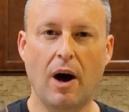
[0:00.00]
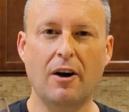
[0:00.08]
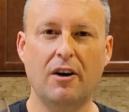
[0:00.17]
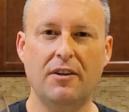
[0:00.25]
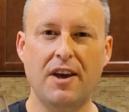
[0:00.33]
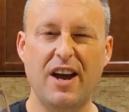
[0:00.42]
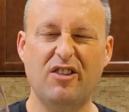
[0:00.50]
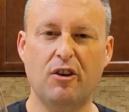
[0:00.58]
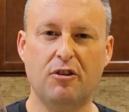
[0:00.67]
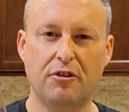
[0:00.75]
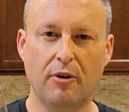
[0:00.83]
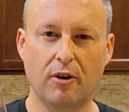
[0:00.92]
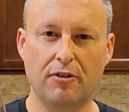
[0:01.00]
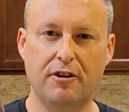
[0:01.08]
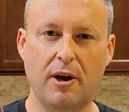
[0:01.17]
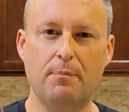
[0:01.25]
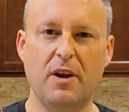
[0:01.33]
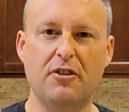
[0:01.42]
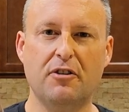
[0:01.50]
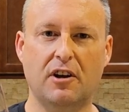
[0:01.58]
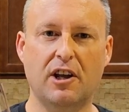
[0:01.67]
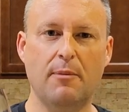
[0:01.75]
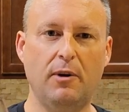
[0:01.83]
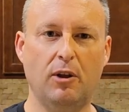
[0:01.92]
I'm gonna take this third sip. That's
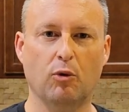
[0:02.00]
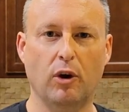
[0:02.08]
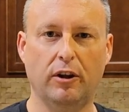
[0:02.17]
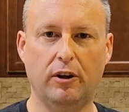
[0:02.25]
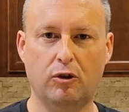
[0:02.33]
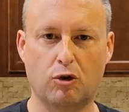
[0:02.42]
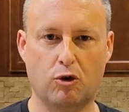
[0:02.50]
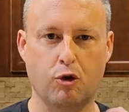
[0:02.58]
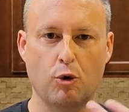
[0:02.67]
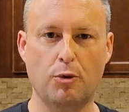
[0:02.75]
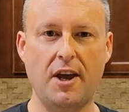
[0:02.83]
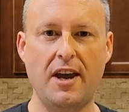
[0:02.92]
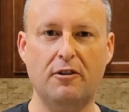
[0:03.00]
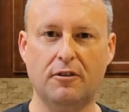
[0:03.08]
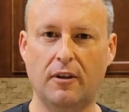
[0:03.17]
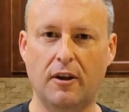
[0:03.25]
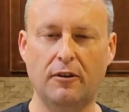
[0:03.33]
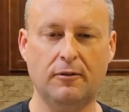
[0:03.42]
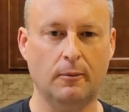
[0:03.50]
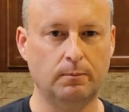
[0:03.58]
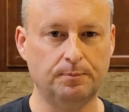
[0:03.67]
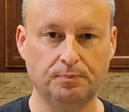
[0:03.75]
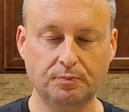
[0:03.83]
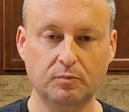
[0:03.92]
gonna give me the really true taste of this.
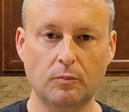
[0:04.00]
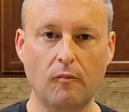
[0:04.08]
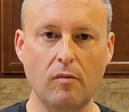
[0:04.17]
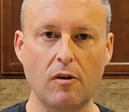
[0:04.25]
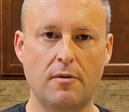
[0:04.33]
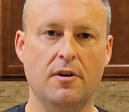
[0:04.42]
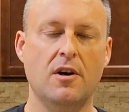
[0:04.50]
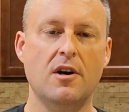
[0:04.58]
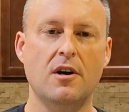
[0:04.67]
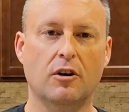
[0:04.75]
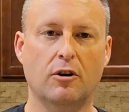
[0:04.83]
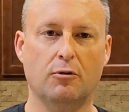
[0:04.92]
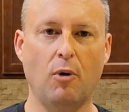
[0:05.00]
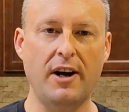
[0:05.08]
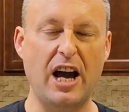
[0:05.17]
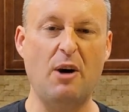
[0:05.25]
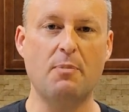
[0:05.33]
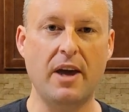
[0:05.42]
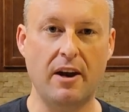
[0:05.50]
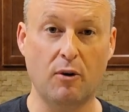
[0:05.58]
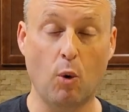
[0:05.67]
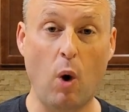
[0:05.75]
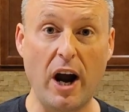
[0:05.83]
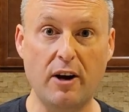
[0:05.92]
Because right now I'm
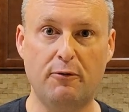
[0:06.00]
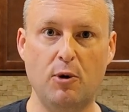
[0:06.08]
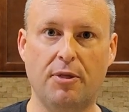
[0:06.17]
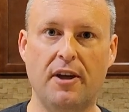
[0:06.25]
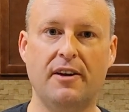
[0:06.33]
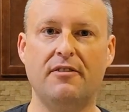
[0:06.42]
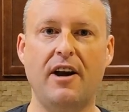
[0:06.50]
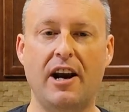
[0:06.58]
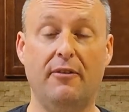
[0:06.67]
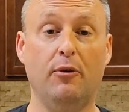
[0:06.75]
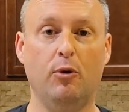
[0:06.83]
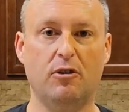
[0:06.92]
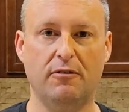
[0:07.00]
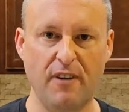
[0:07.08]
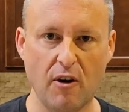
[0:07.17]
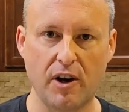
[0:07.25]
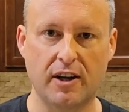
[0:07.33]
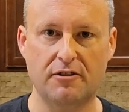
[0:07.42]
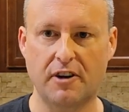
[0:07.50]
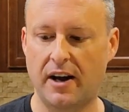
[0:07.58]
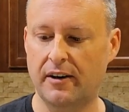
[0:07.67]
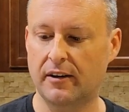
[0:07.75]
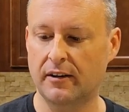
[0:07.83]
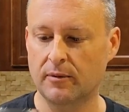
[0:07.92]
getting quite a few things out of it, which is very
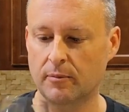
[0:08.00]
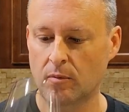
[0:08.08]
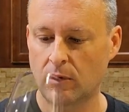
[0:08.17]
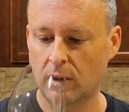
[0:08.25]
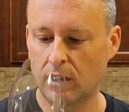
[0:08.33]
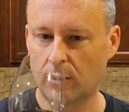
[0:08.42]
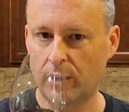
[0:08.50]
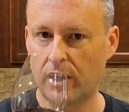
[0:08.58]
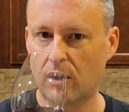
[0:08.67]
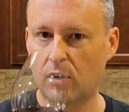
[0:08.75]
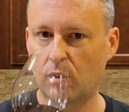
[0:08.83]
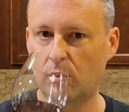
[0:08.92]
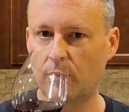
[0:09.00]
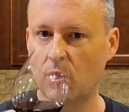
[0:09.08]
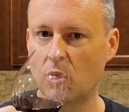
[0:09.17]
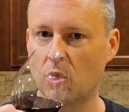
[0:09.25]
exciting. Here we go.